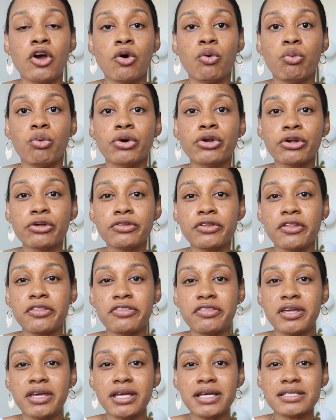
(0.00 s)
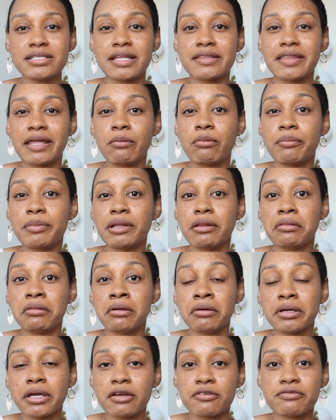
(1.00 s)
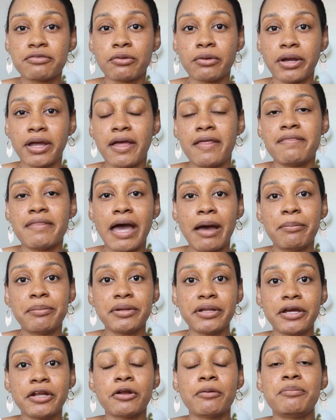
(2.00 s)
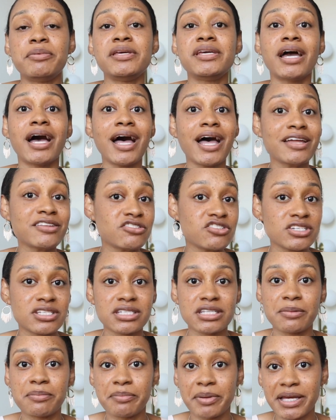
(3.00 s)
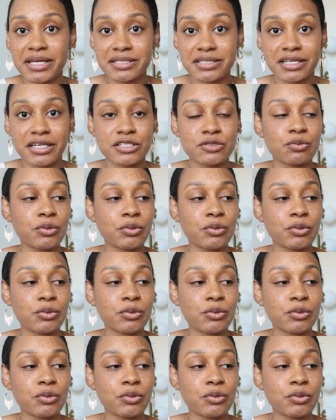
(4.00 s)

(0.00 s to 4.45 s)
what are the things that they will be looking for in that planner beyond just the basics?